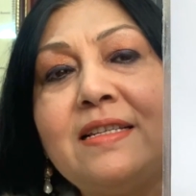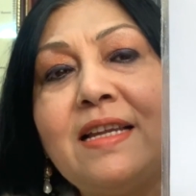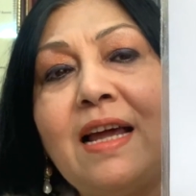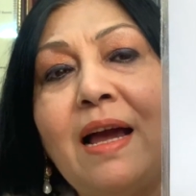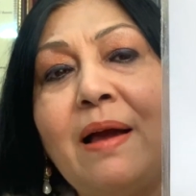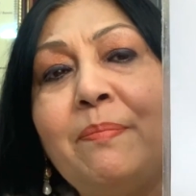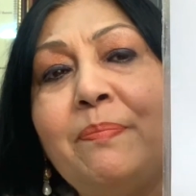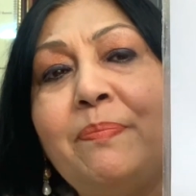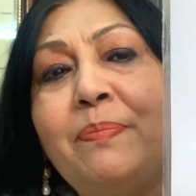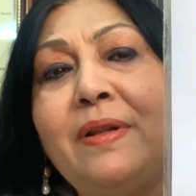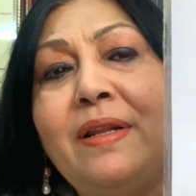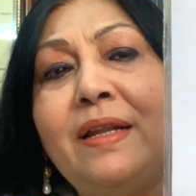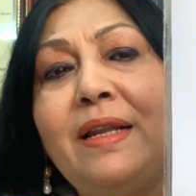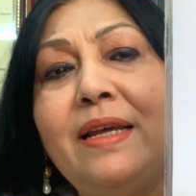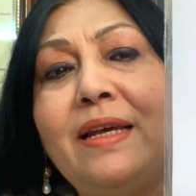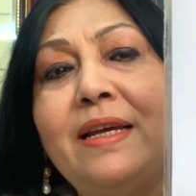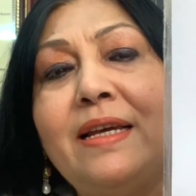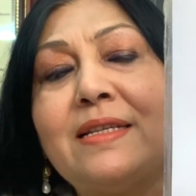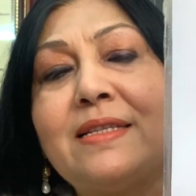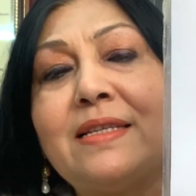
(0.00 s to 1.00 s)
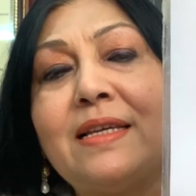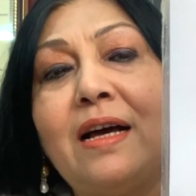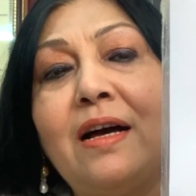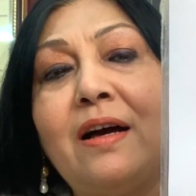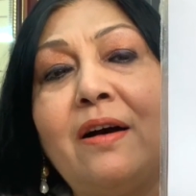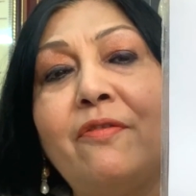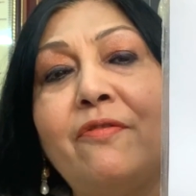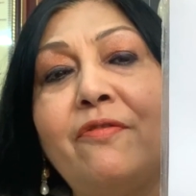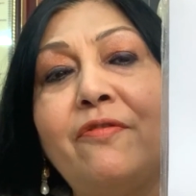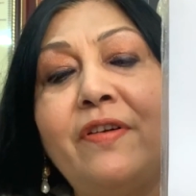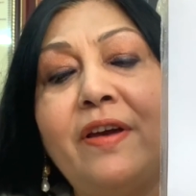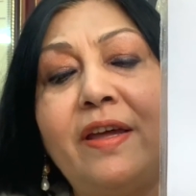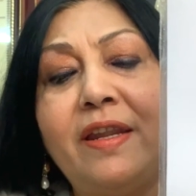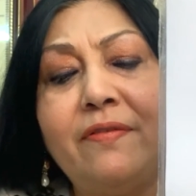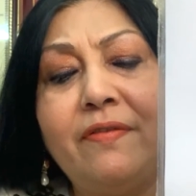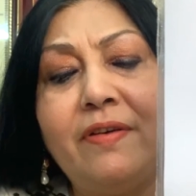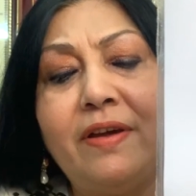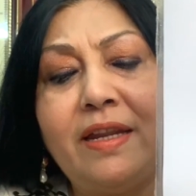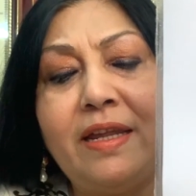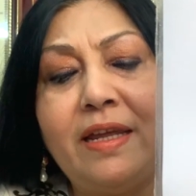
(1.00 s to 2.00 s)
Temple is a
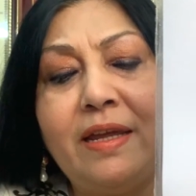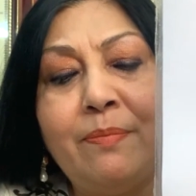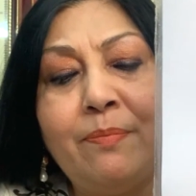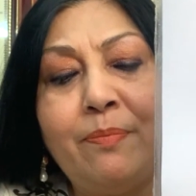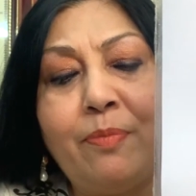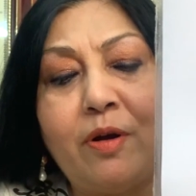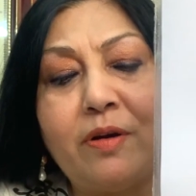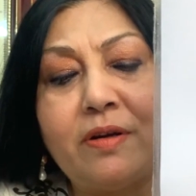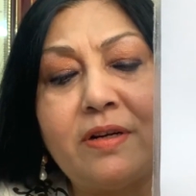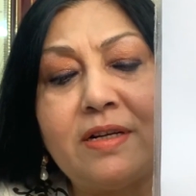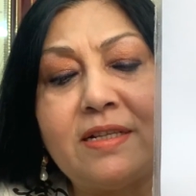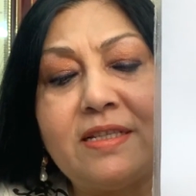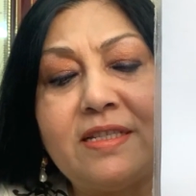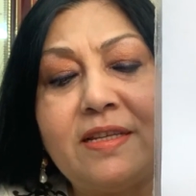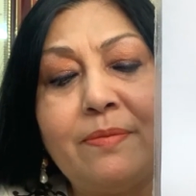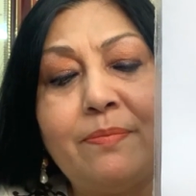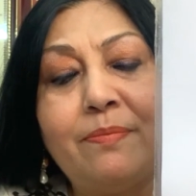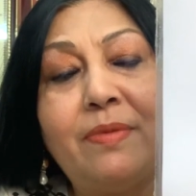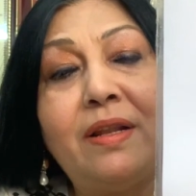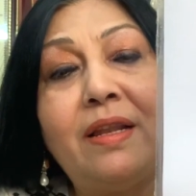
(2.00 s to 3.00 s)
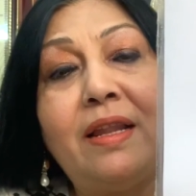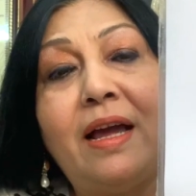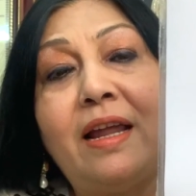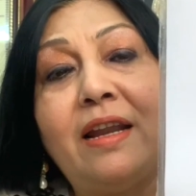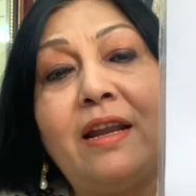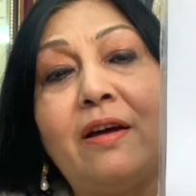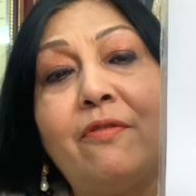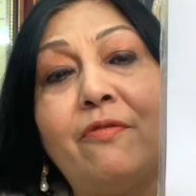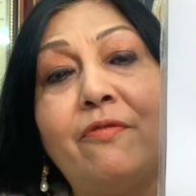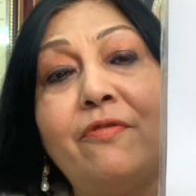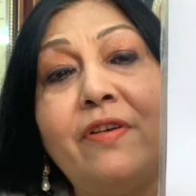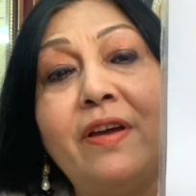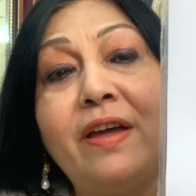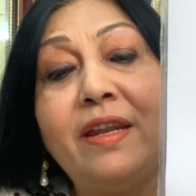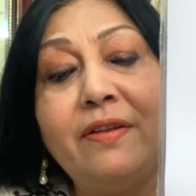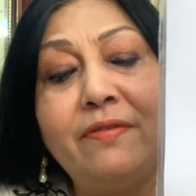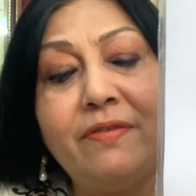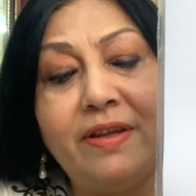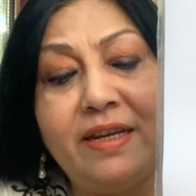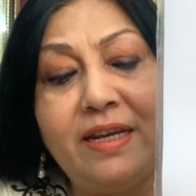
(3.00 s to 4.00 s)
very, very important symbol and a
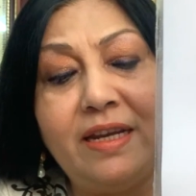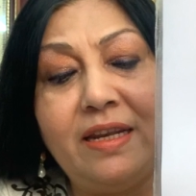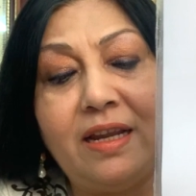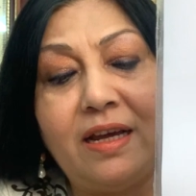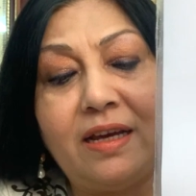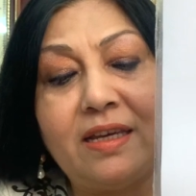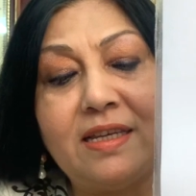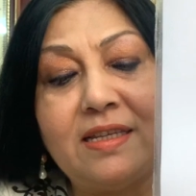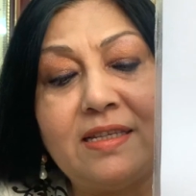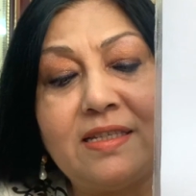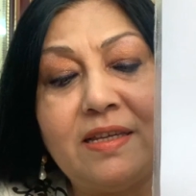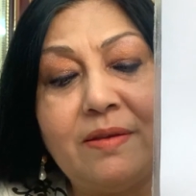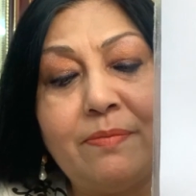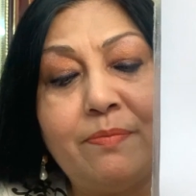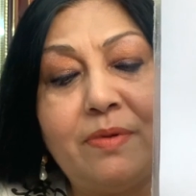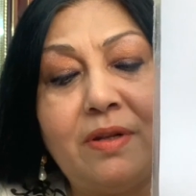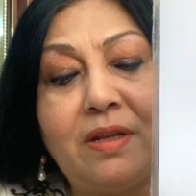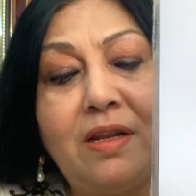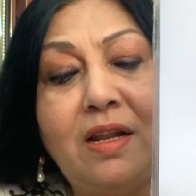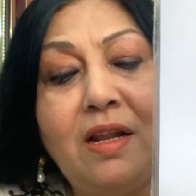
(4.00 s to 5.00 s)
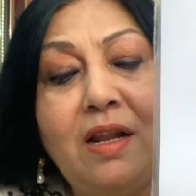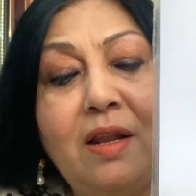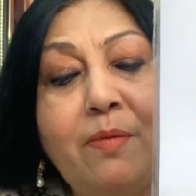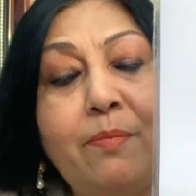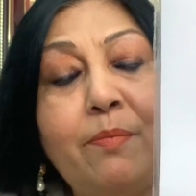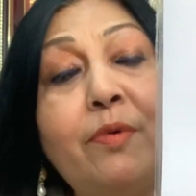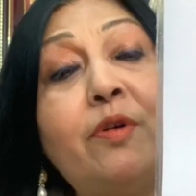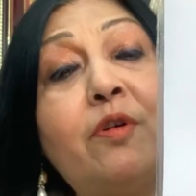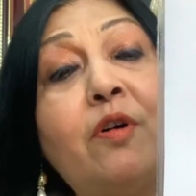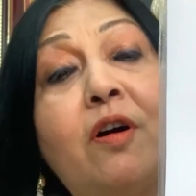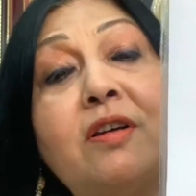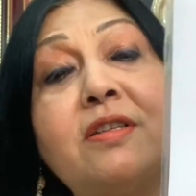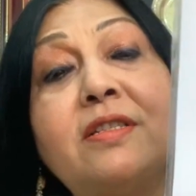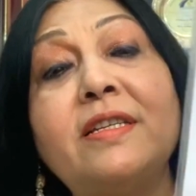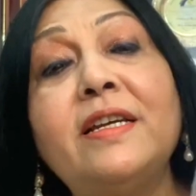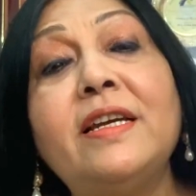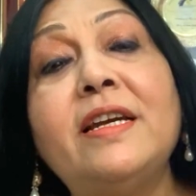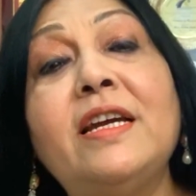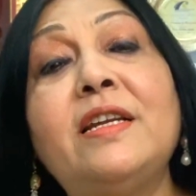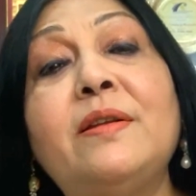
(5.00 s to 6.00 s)
very, very lucky symbol
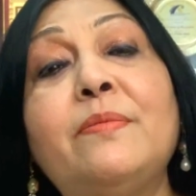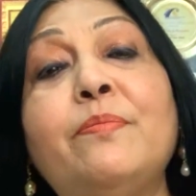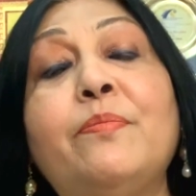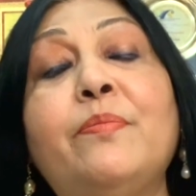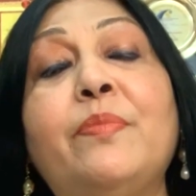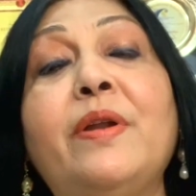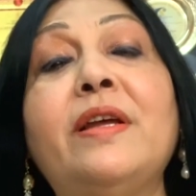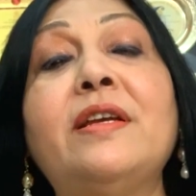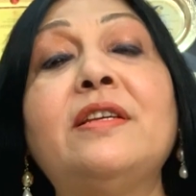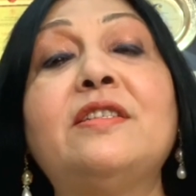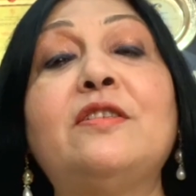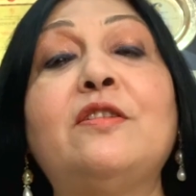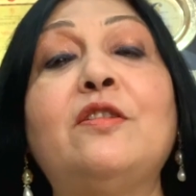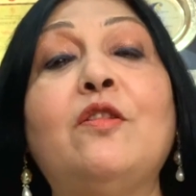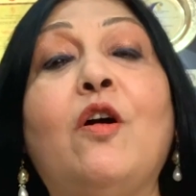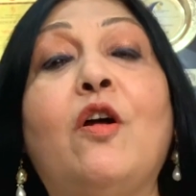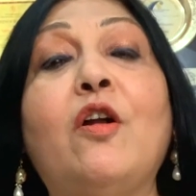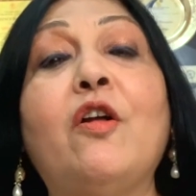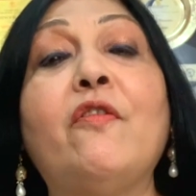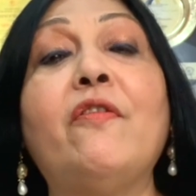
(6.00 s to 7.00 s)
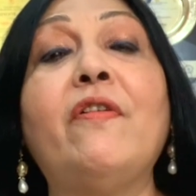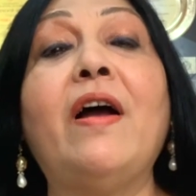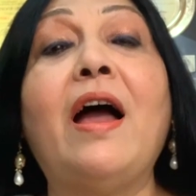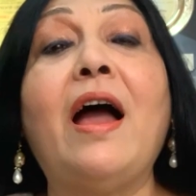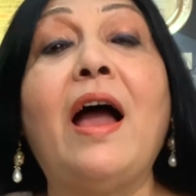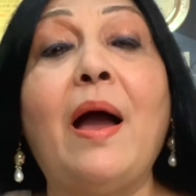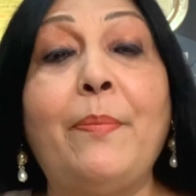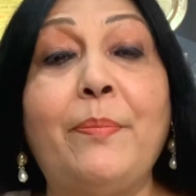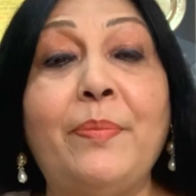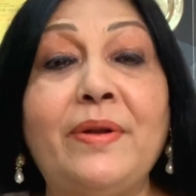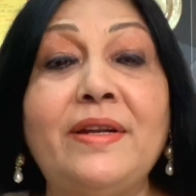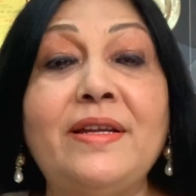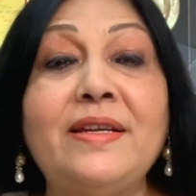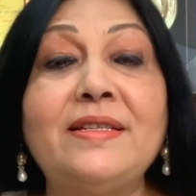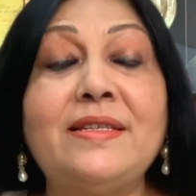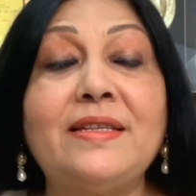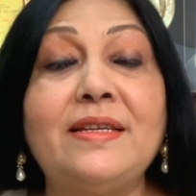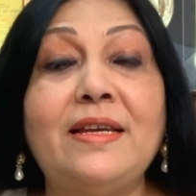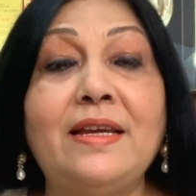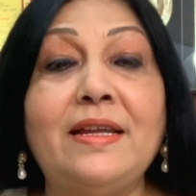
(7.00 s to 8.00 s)
because it brings lot of
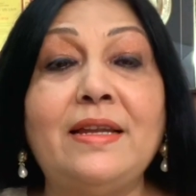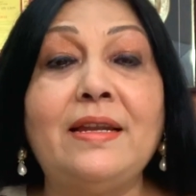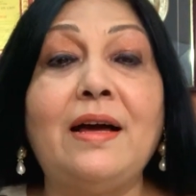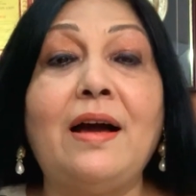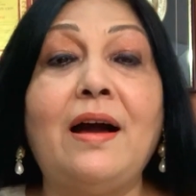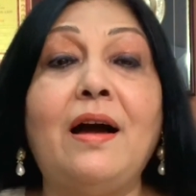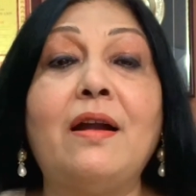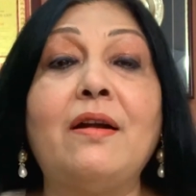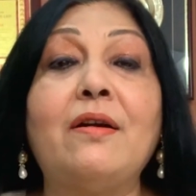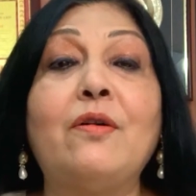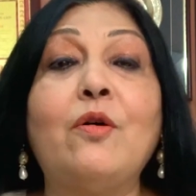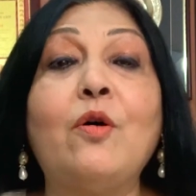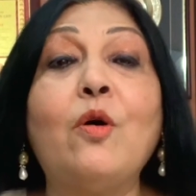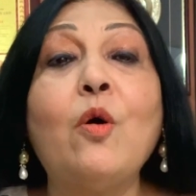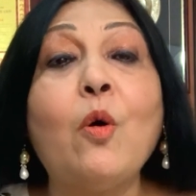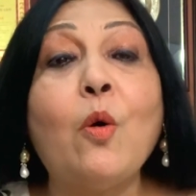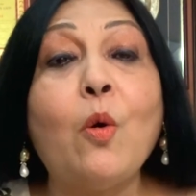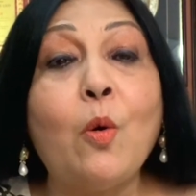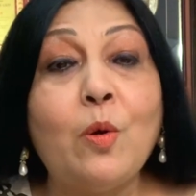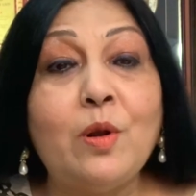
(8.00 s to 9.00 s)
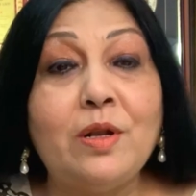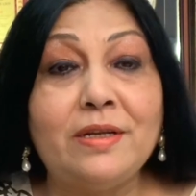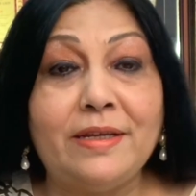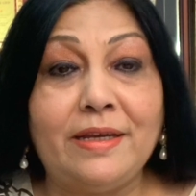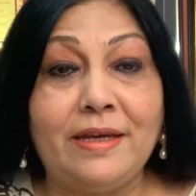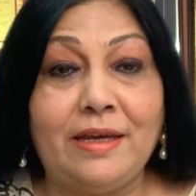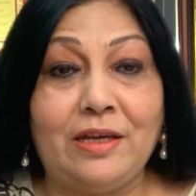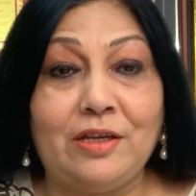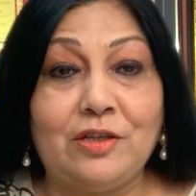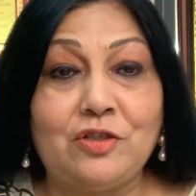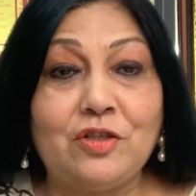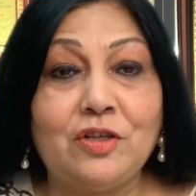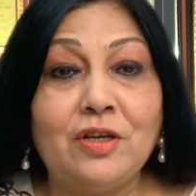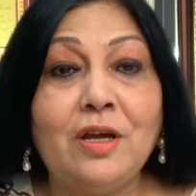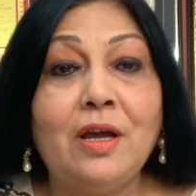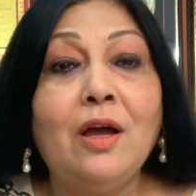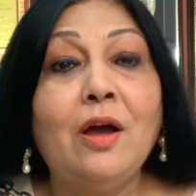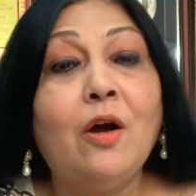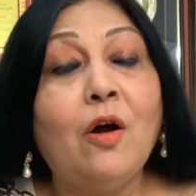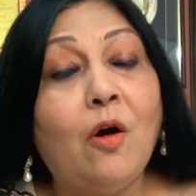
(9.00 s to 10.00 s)
happiness in our old age.
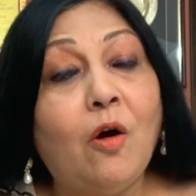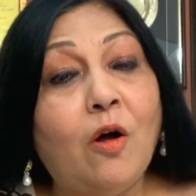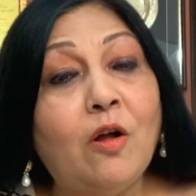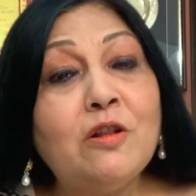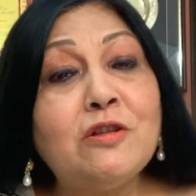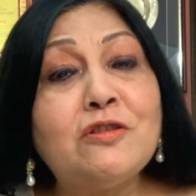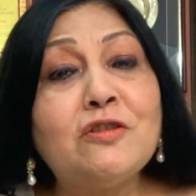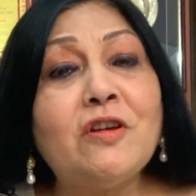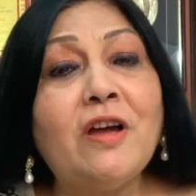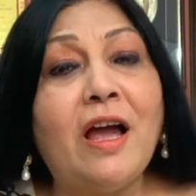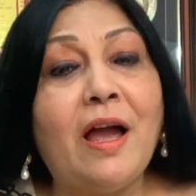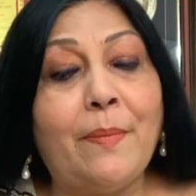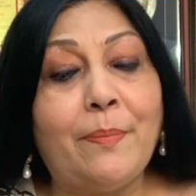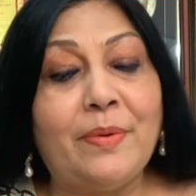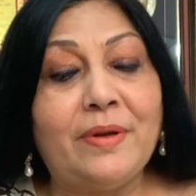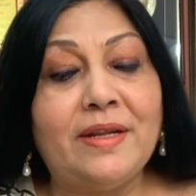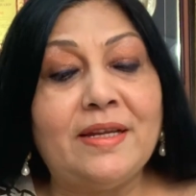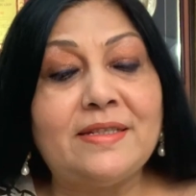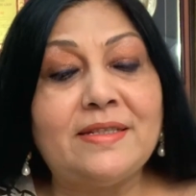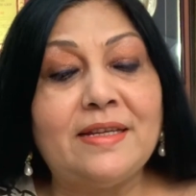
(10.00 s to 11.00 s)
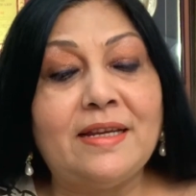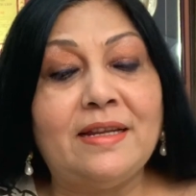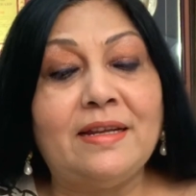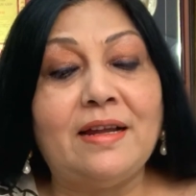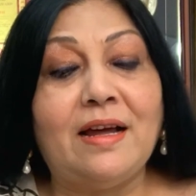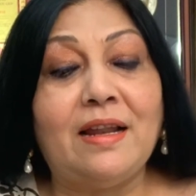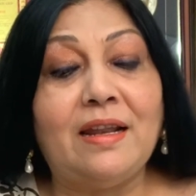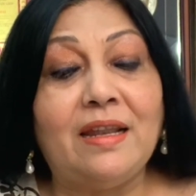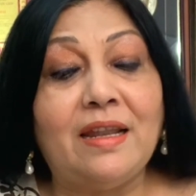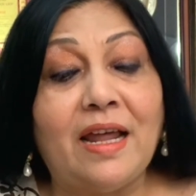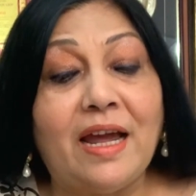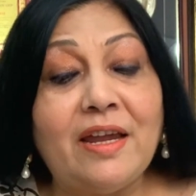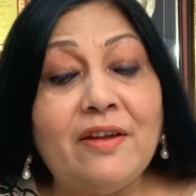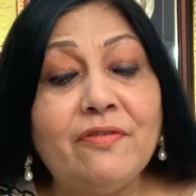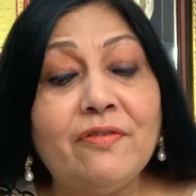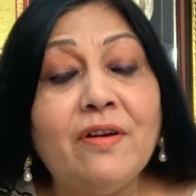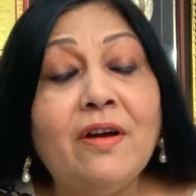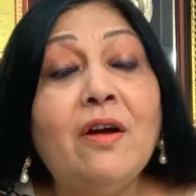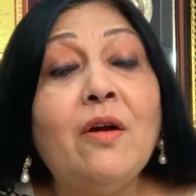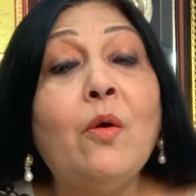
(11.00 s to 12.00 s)
Also happiness in our
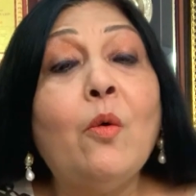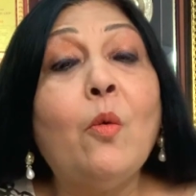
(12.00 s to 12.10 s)
life.